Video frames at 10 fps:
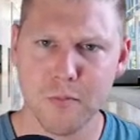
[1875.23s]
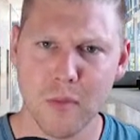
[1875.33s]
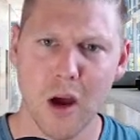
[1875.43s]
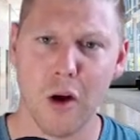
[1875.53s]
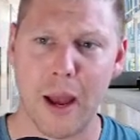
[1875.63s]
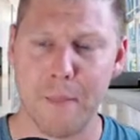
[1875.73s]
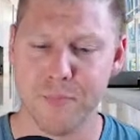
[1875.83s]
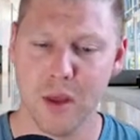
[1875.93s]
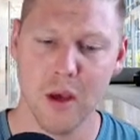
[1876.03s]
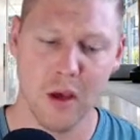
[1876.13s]
Okay,
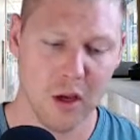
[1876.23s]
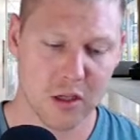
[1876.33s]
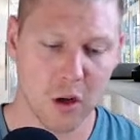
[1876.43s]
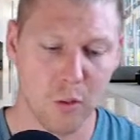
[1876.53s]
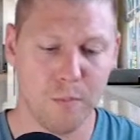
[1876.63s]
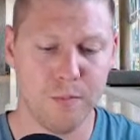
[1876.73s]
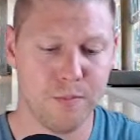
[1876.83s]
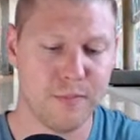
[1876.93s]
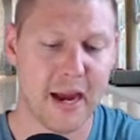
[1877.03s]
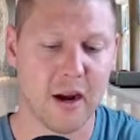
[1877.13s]
so
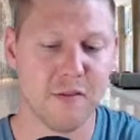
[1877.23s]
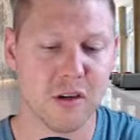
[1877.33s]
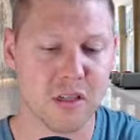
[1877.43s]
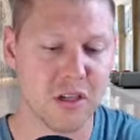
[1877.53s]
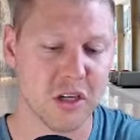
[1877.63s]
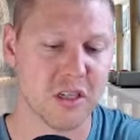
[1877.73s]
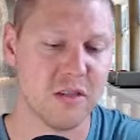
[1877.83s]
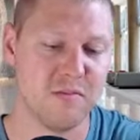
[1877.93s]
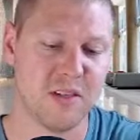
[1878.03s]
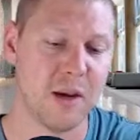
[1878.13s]
that covers
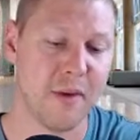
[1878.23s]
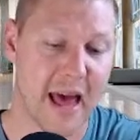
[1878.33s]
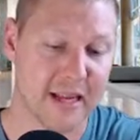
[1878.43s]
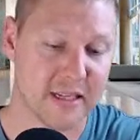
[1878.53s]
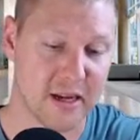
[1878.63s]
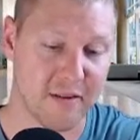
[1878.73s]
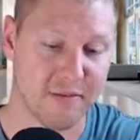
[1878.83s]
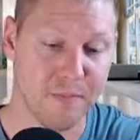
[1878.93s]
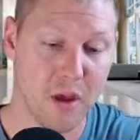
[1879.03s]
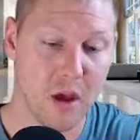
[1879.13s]
just some of that stuff.
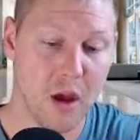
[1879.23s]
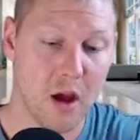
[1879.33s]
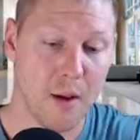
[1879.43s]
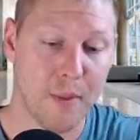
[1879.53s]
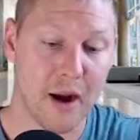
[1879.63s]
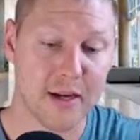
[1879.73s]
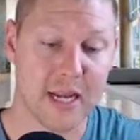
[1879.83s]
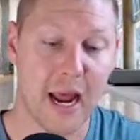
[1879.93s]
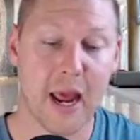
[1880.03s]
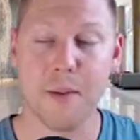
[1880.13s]
But
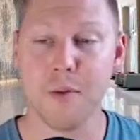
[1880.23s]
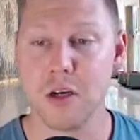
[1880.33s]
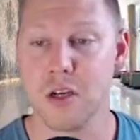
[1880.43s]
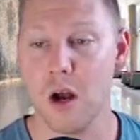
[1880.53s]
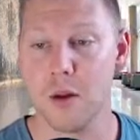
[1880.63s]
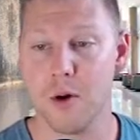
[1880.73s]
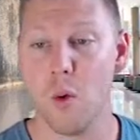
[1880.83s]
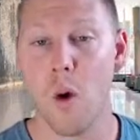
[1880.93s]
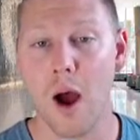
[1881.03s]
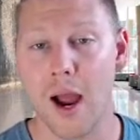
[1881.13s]
today I'm going to talk about
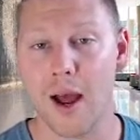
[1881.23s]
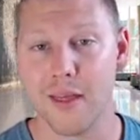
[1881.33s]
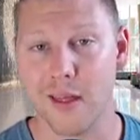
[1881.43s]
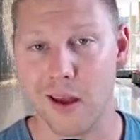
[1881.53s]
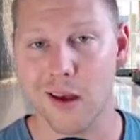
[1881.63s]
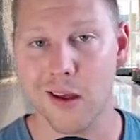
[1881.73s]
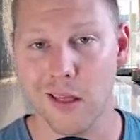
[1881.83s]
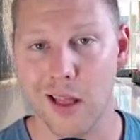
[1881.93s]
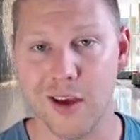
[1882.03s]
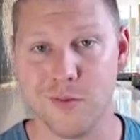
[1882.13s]
why I think
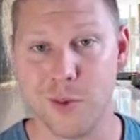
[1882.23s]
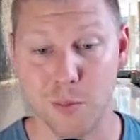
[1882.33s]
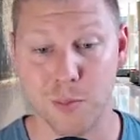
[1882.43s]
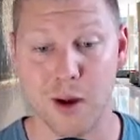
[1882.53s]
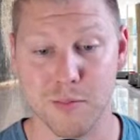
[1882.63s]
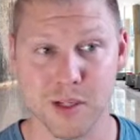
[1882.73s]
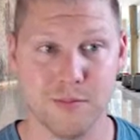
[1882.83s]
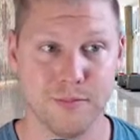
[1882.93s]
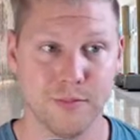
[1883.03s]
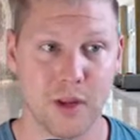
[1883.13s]
Livepeer pumped.
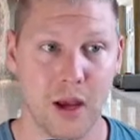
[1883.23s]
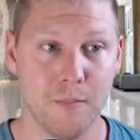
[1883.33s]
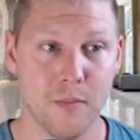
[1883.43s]
Okay,